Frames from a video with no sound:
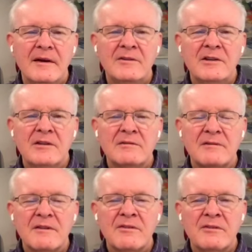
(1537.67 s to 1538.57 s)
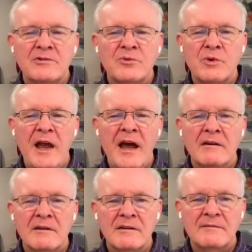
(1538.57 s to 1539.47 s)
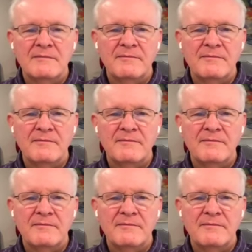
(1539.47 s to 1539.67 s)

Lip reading: And yet, there's a reality.